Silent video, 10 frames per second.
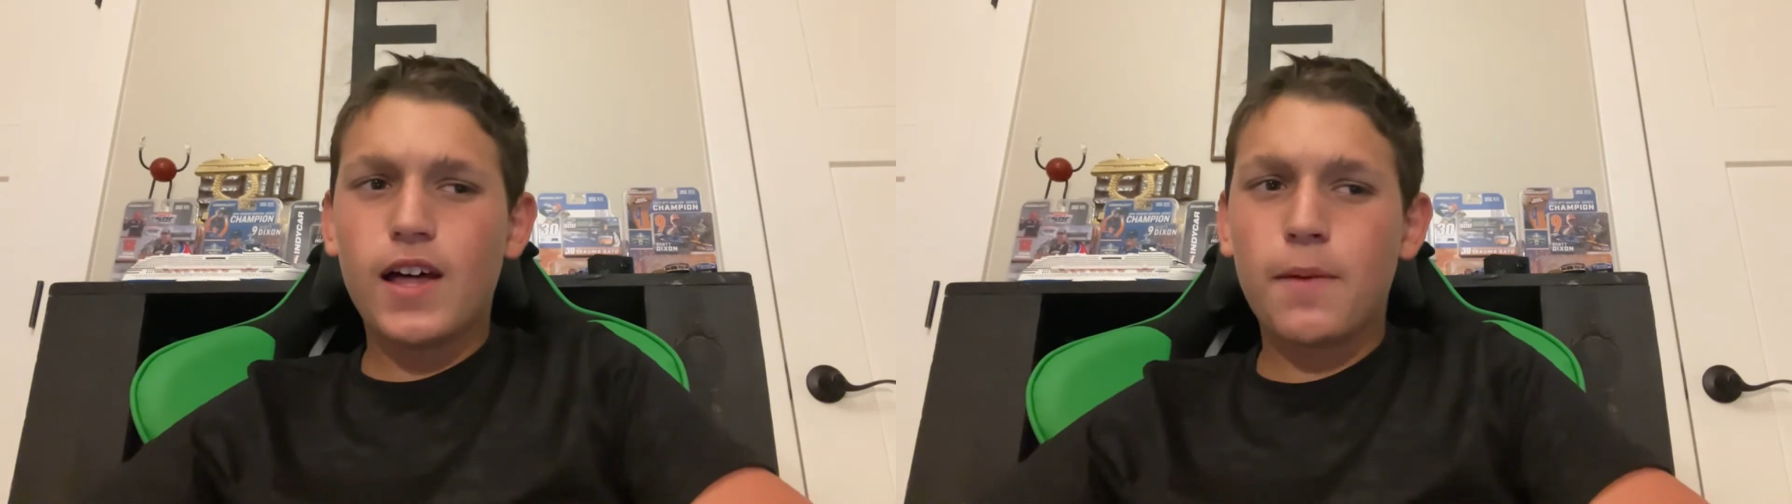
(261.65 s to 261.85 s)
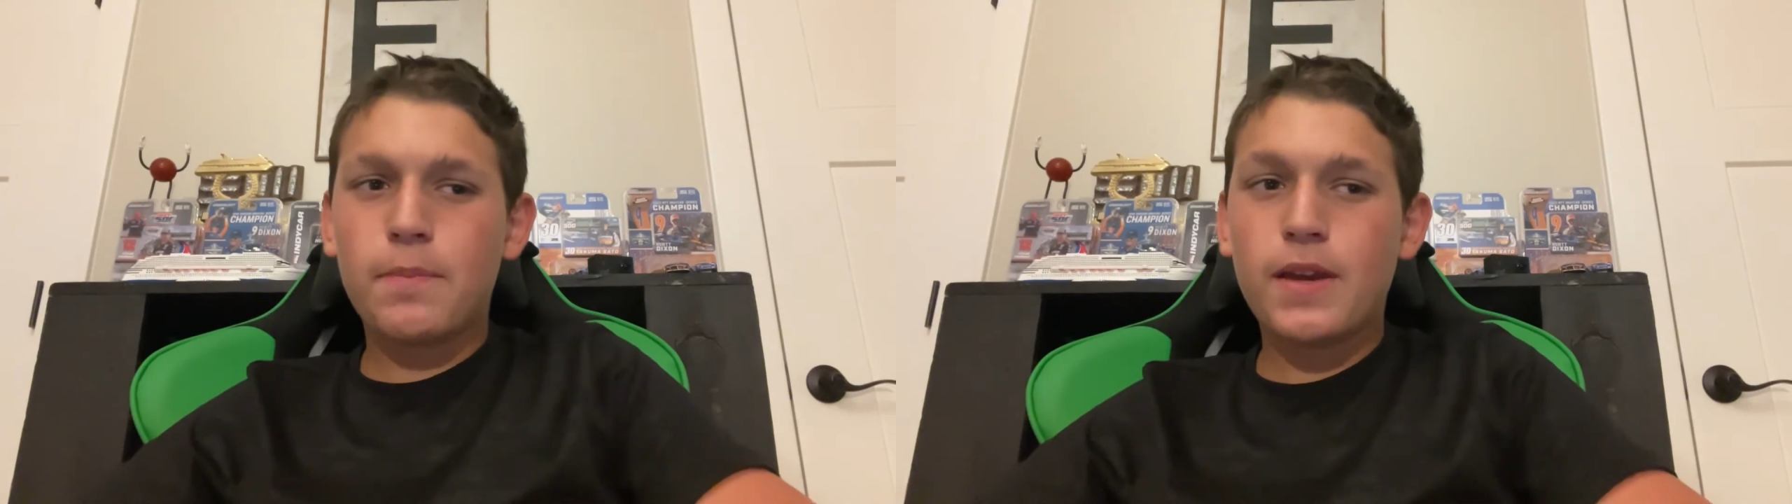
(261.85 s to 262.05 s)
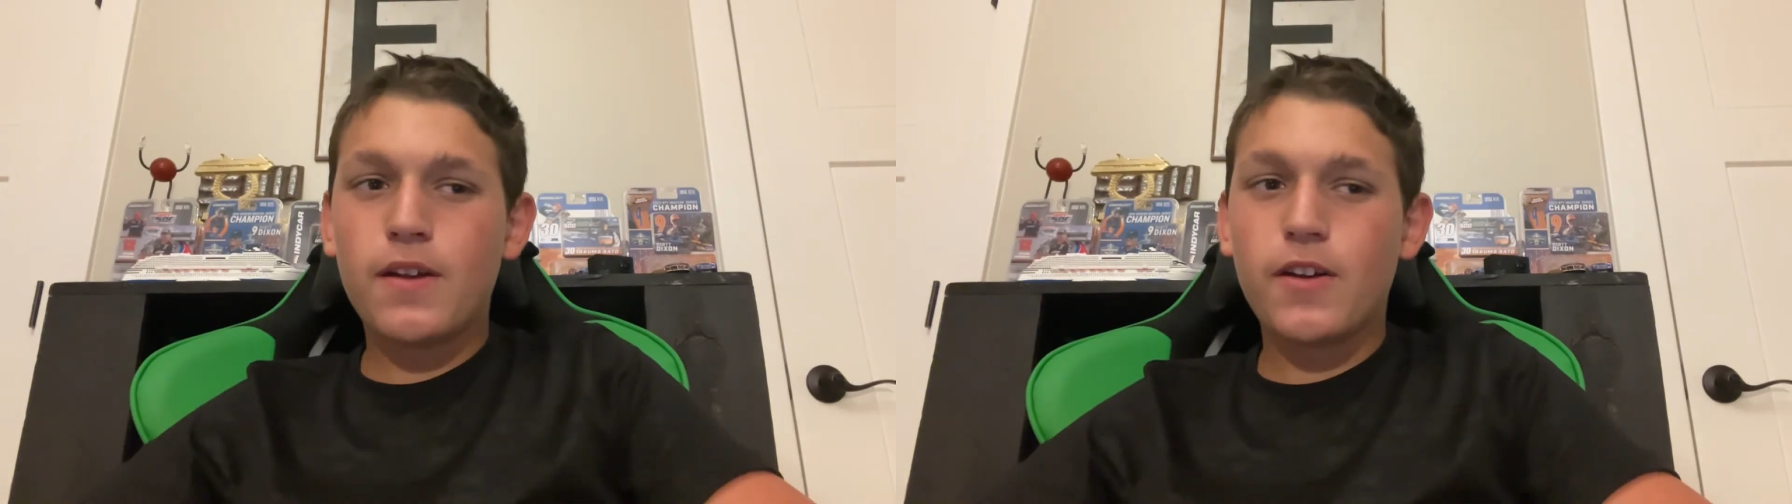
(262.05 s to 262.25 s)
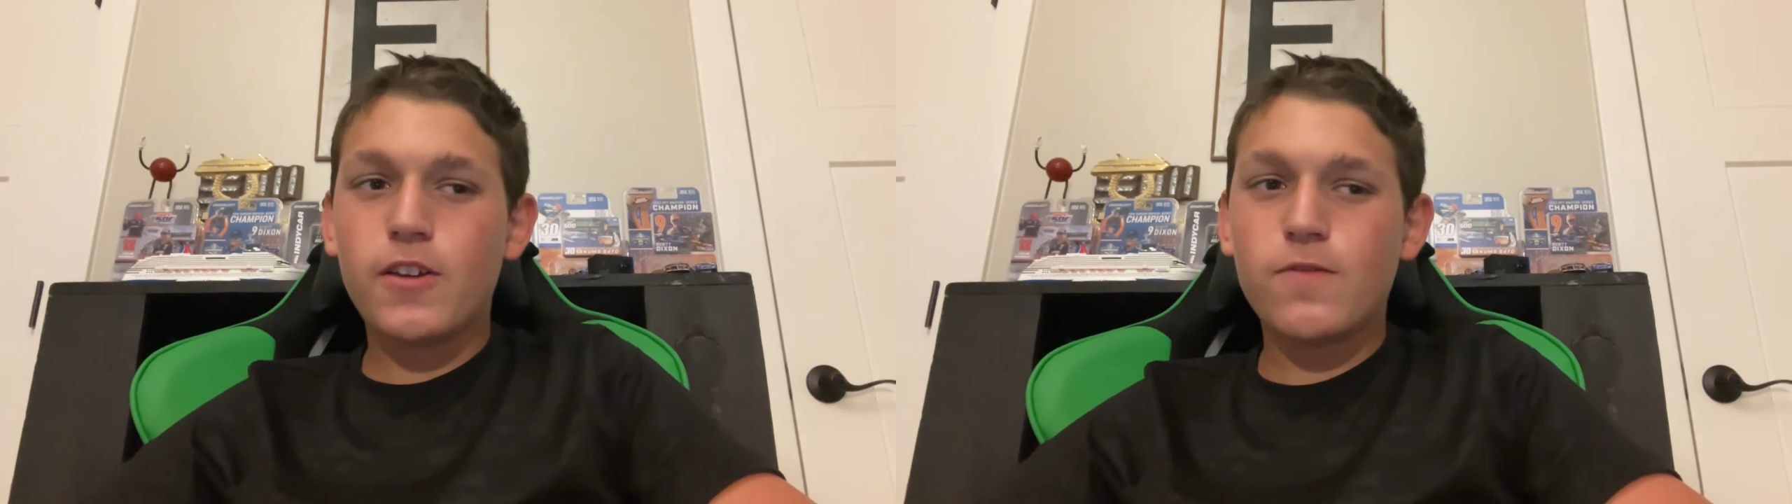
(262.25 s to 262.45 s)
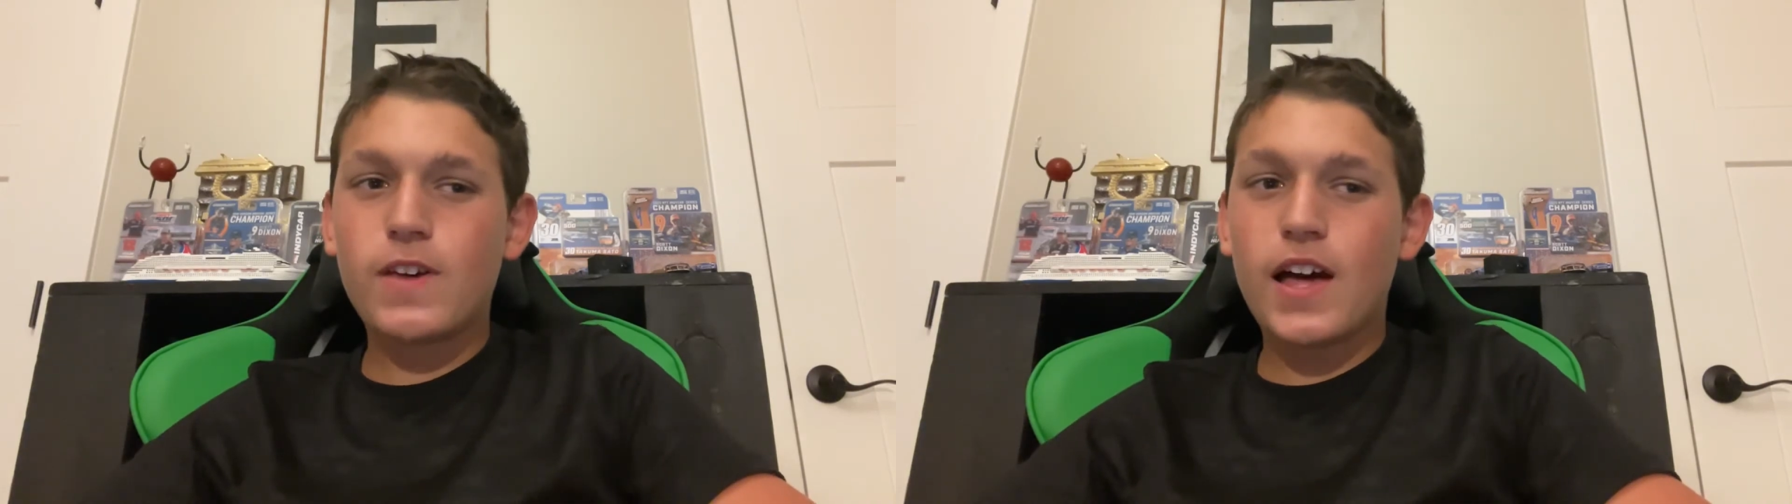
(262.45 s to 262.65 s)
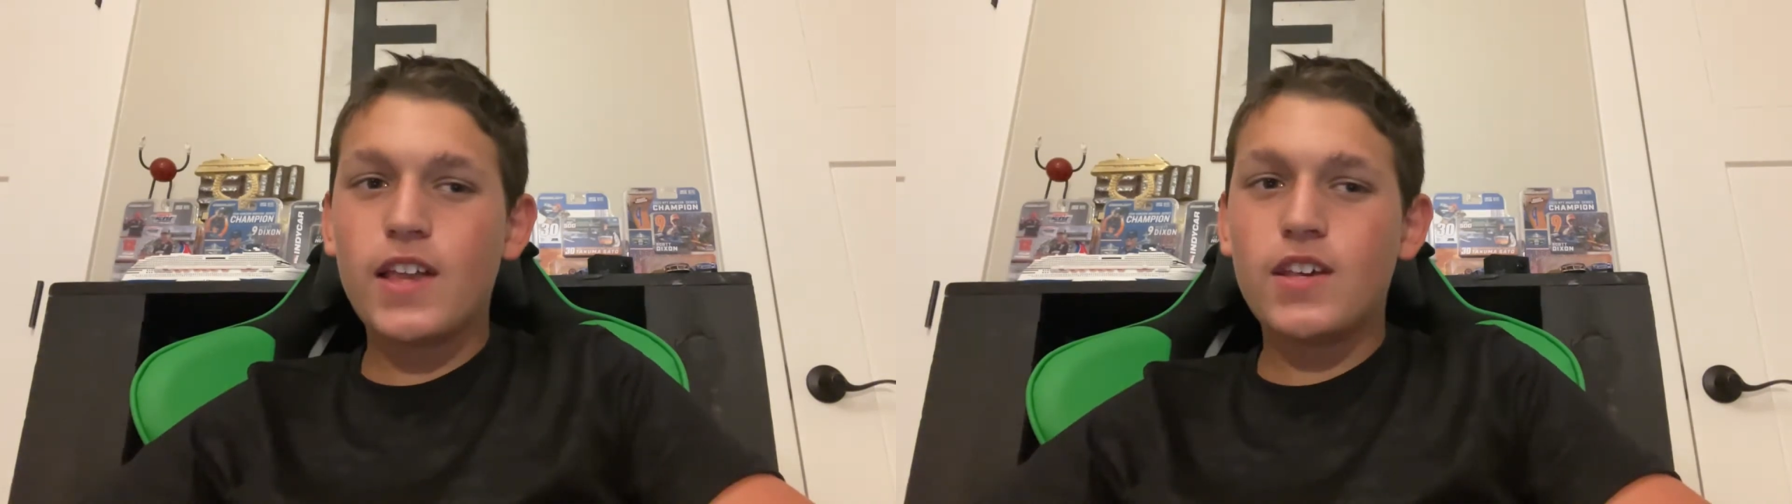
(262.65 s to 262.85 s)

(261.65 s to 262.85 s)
up here, you've got